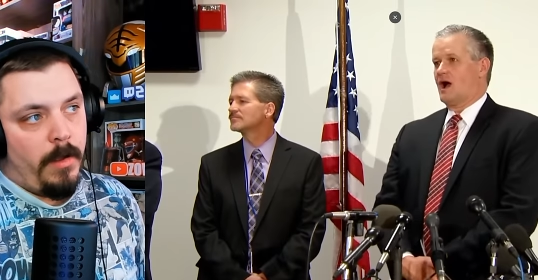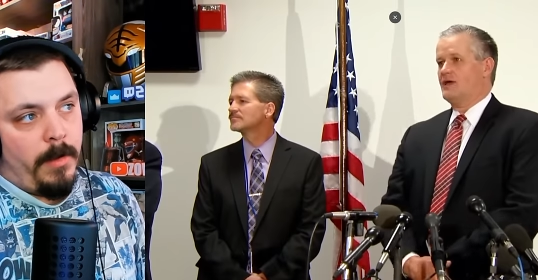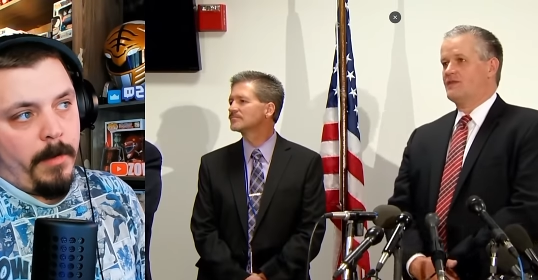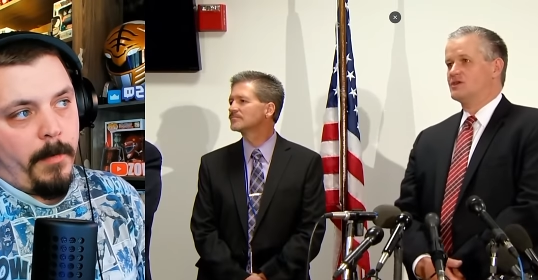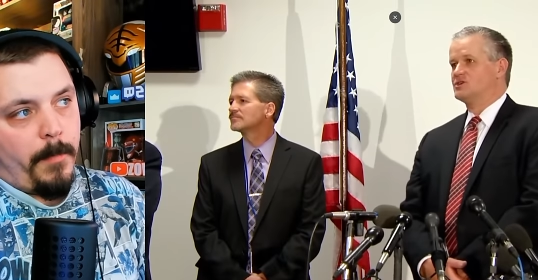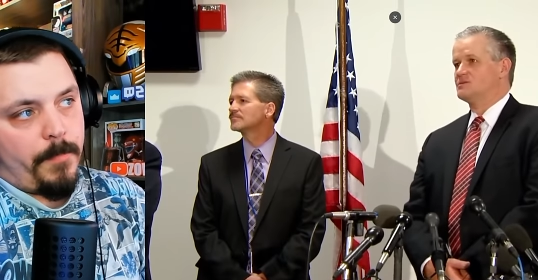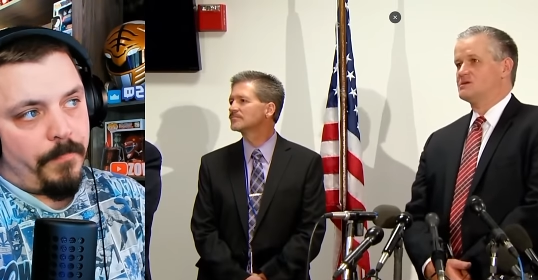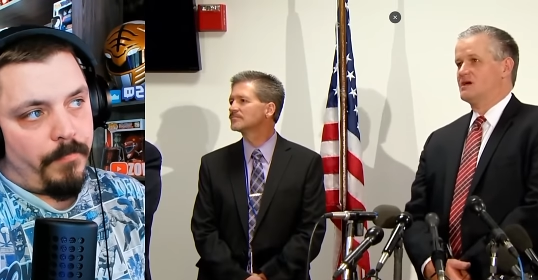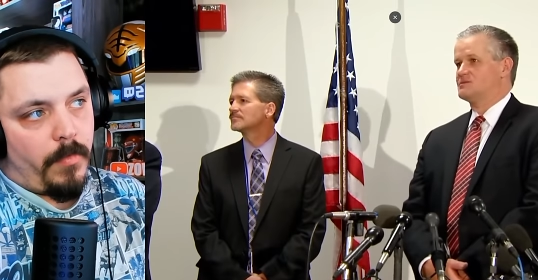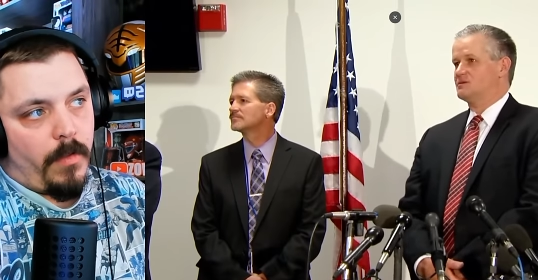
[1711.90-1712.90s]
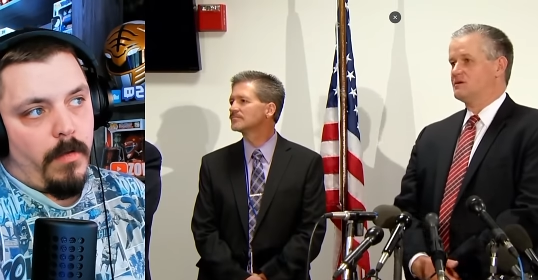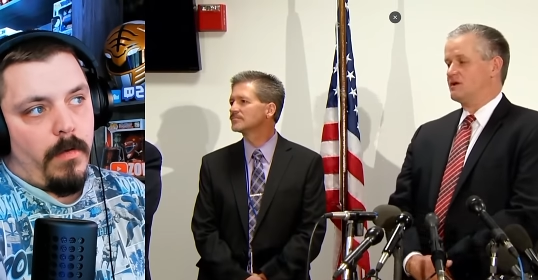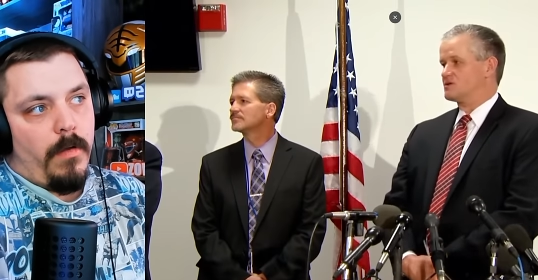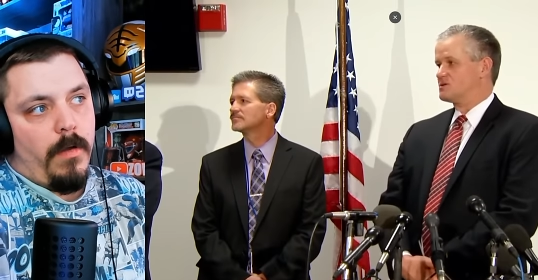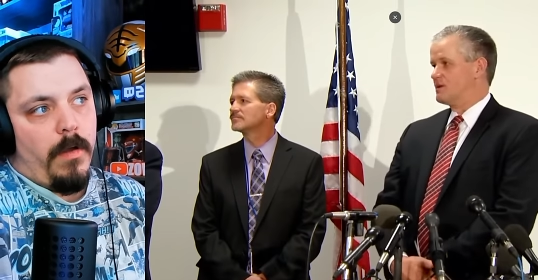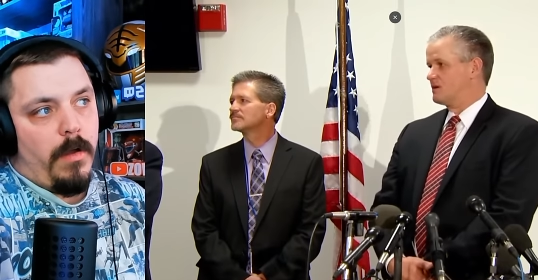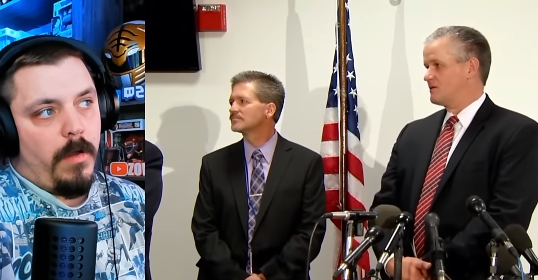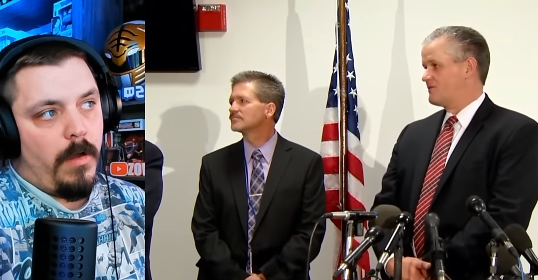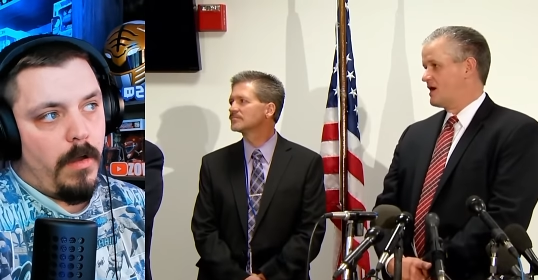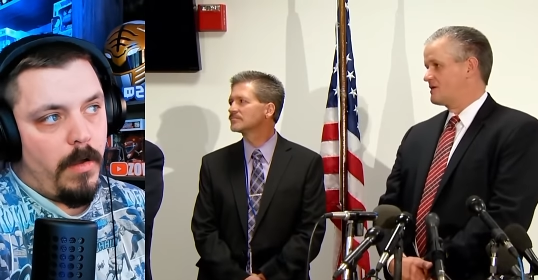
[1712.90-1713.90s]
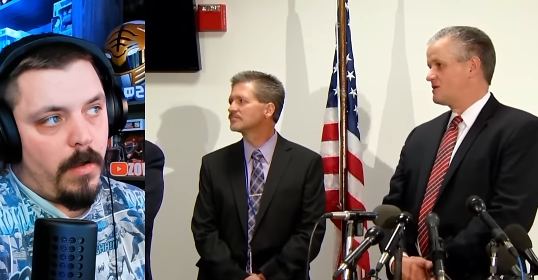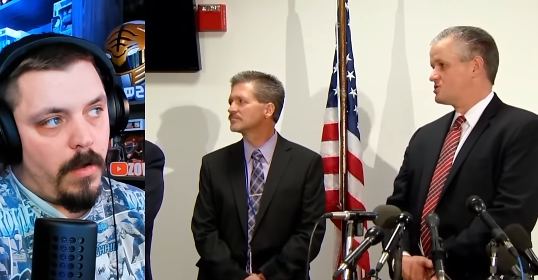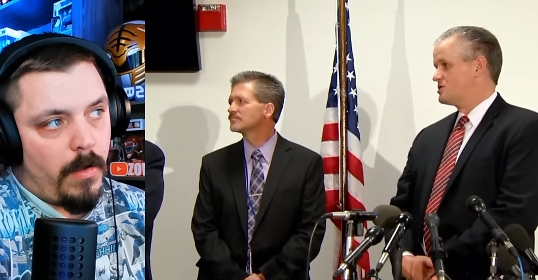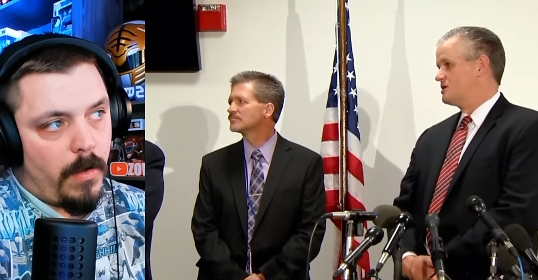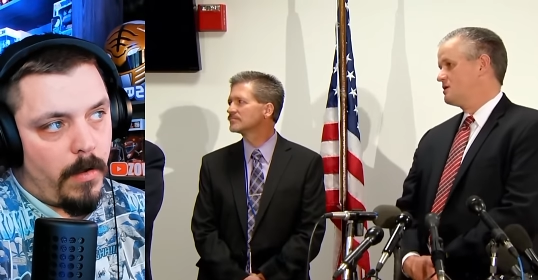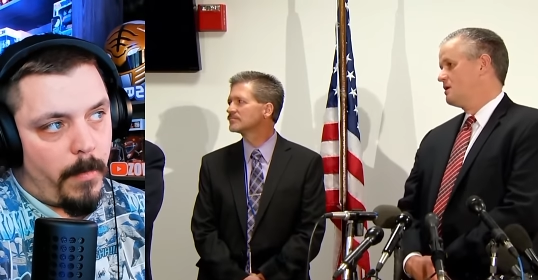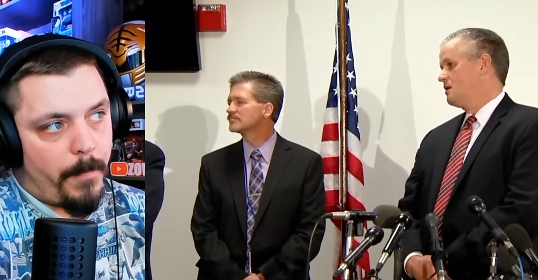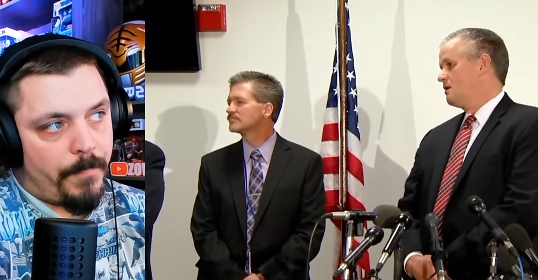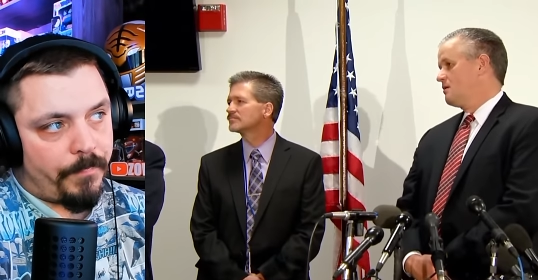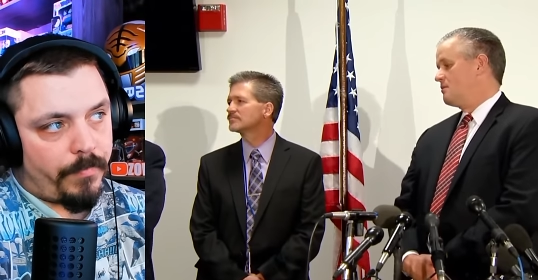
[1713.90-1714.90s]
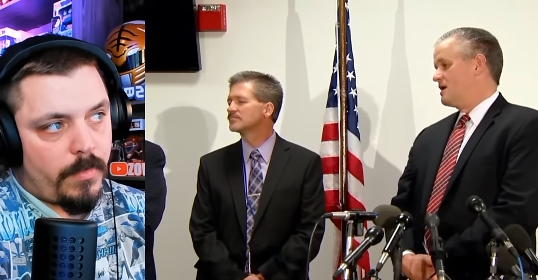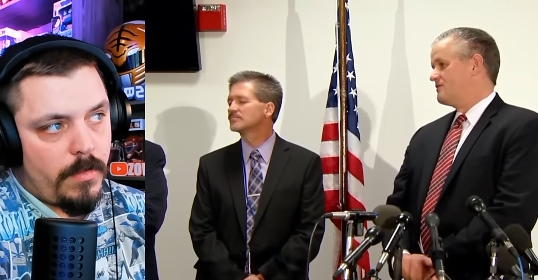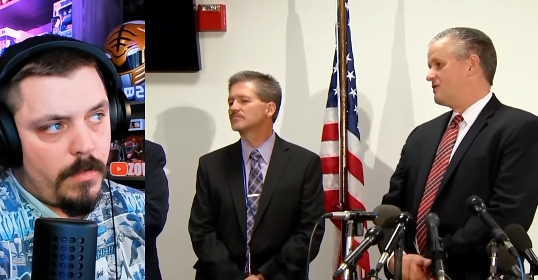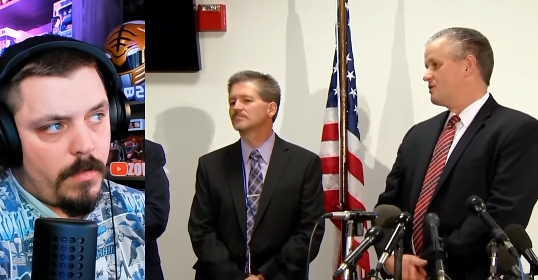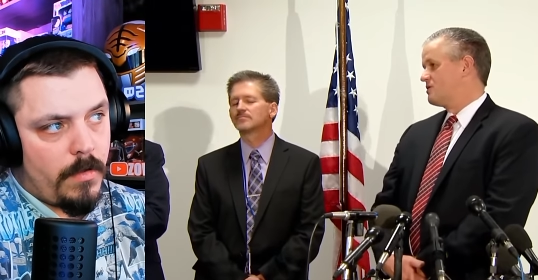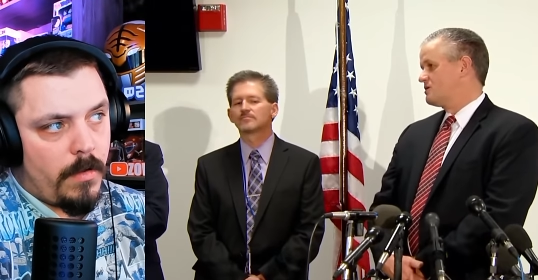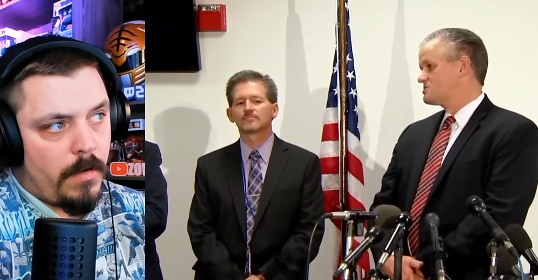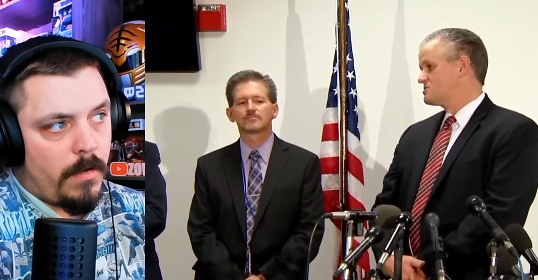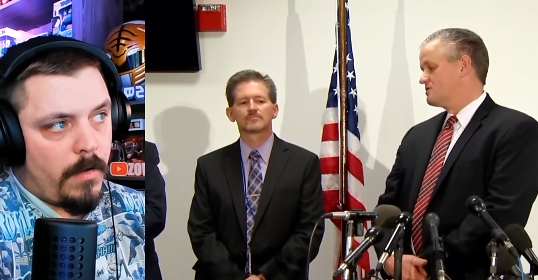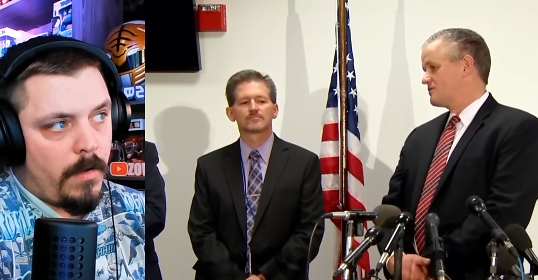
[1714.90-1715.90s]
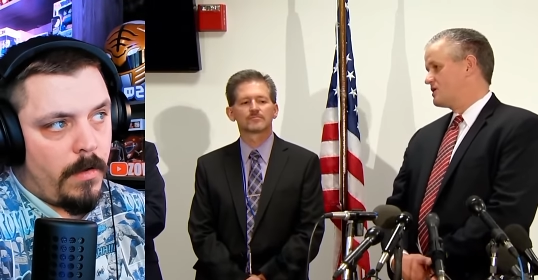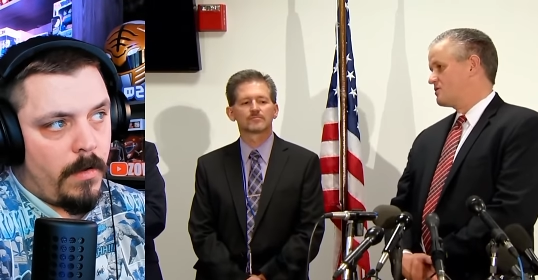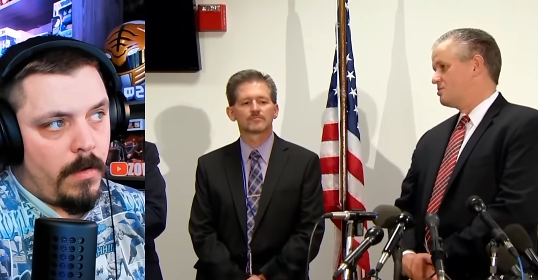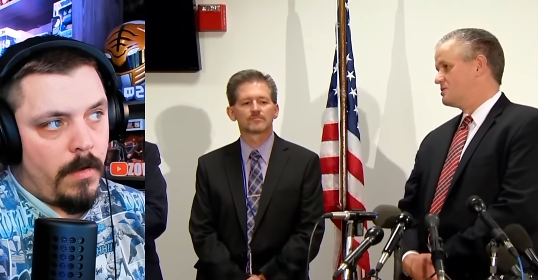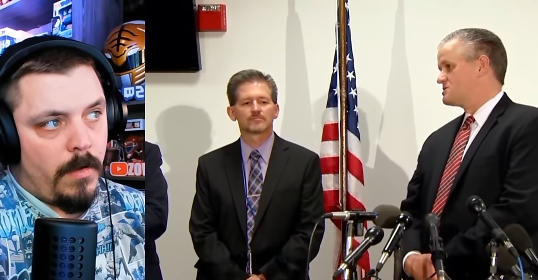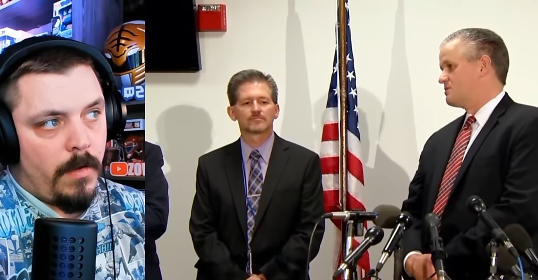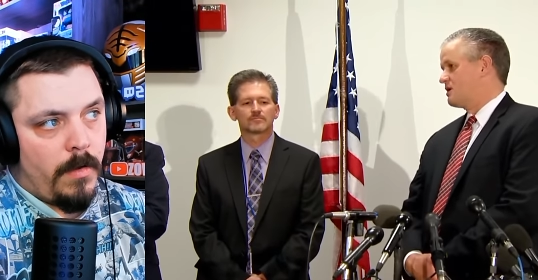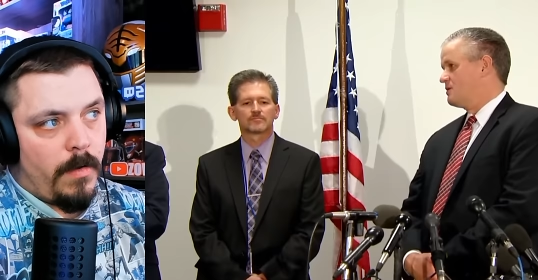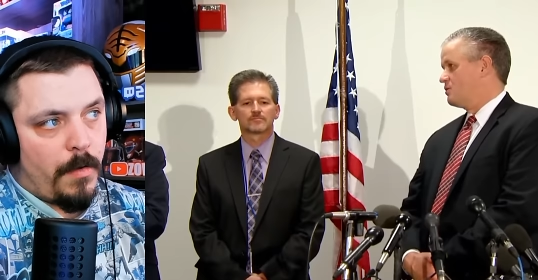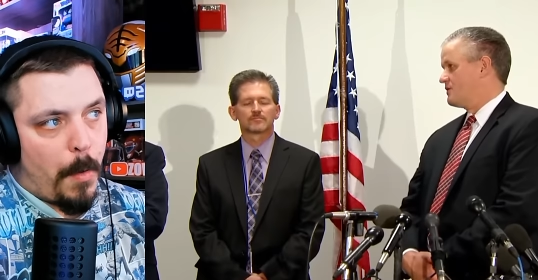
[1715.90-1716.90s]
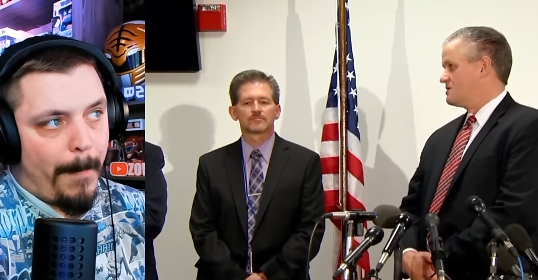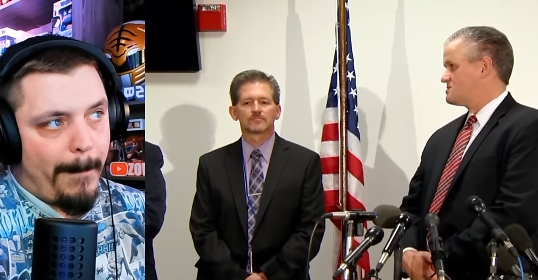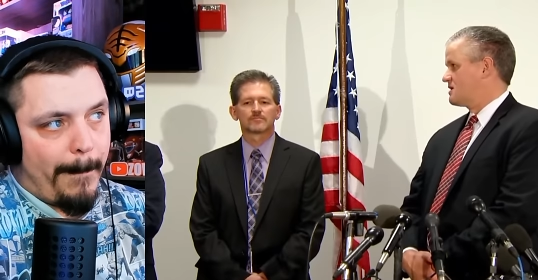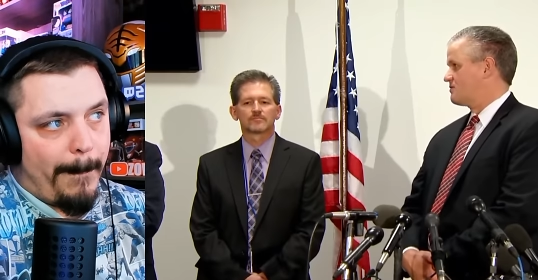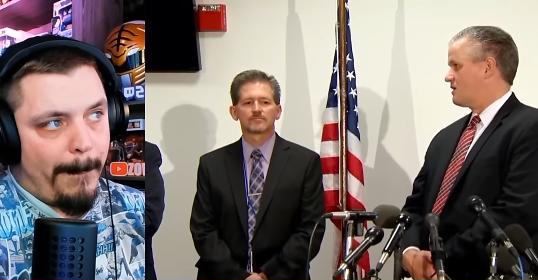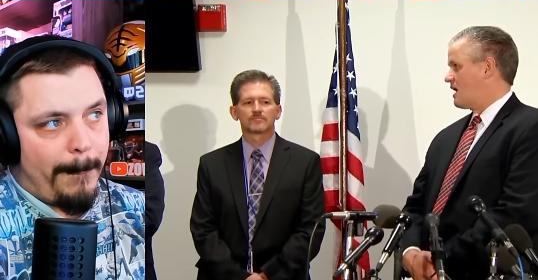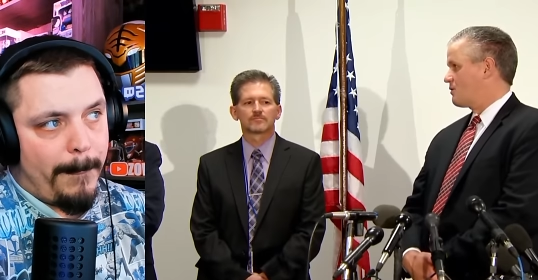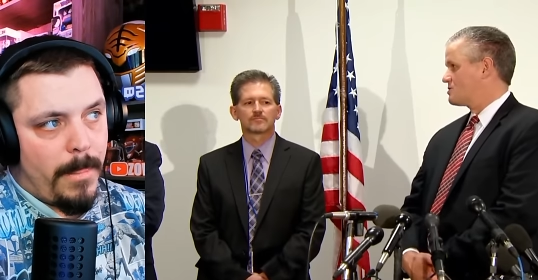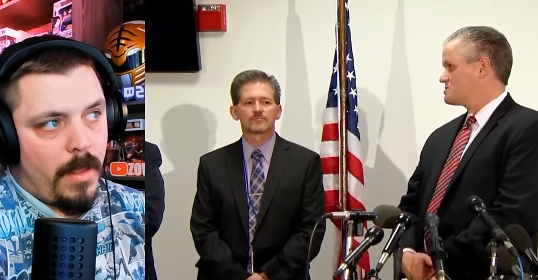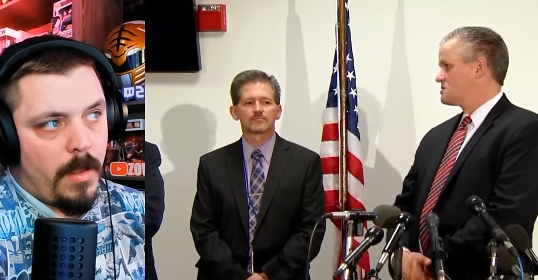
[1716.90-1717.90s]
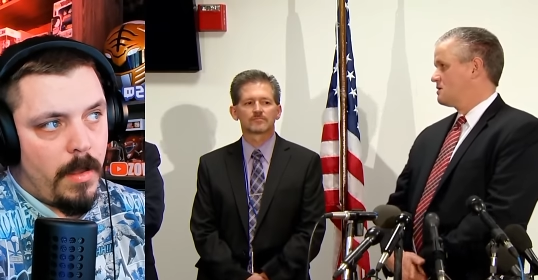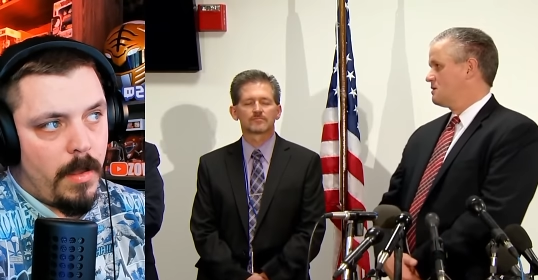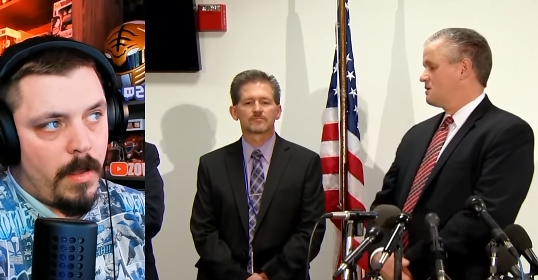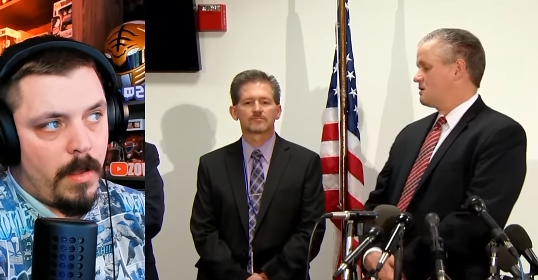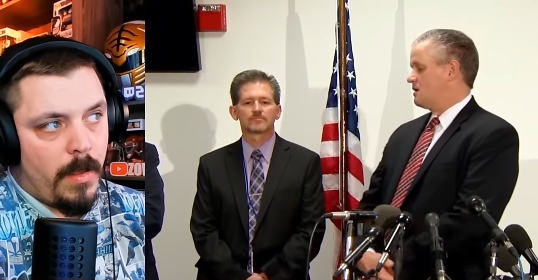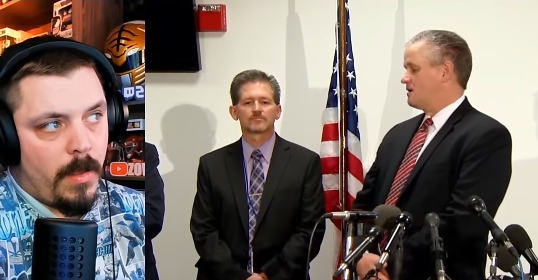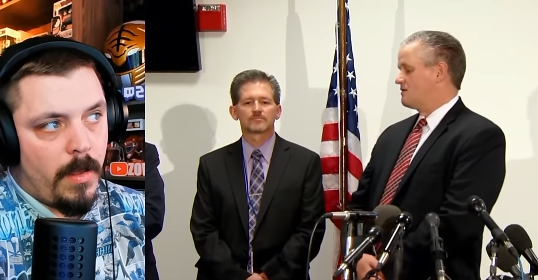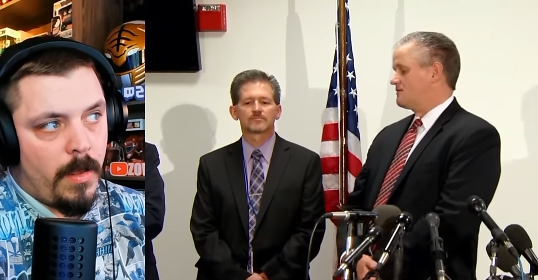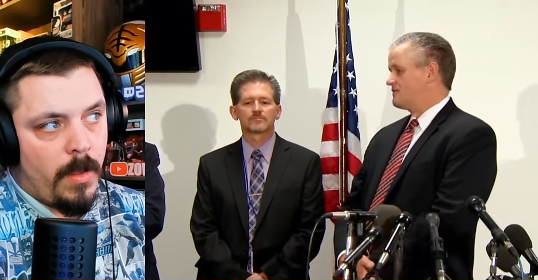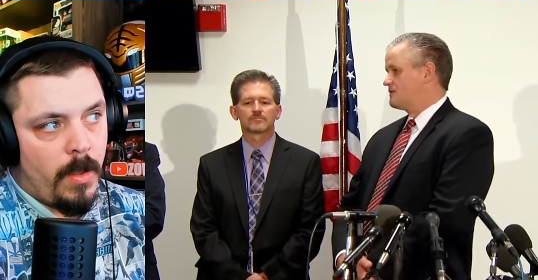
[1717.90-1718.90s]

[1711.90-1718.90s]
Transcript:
Speaker 1: I think she was absolutely instrumental. The fact that she made phone calls to the Frederick Police Department within several hours of